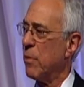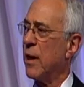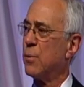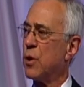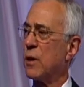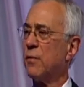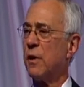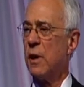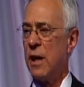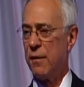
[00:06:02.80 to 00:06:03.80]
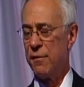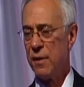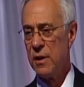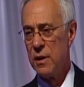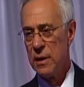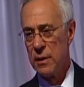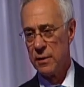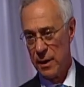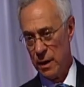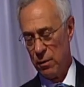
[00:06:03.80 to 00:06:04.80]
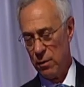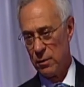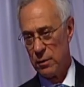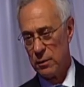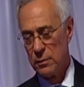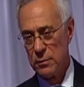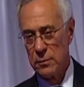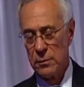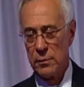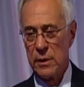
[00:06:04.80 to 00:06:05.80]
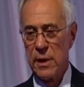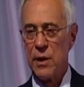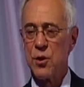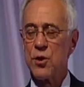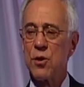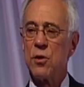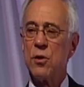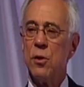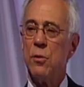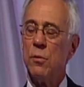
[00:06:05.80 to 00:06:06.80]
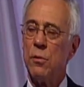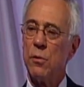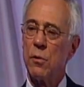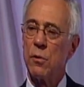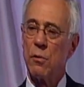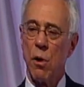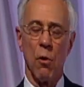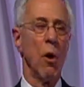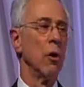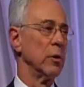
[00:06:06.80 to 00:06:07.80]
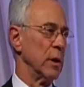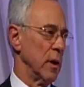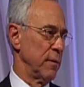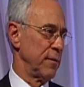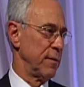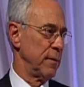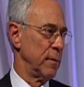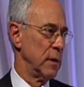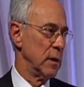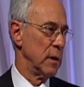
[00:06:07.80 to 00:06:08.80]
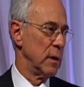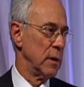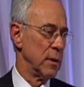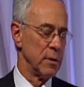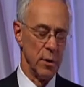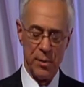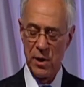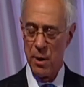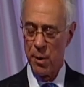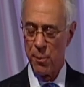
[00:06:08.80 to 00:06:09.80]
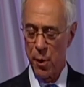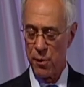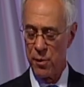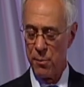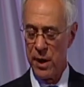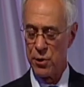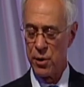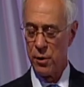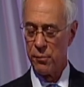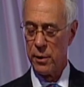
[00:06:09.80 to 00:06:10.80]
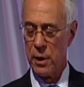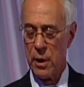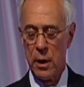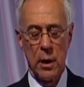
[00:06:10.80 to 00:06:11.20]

but my objective in life now, is to grow old enough to become a burden to my children.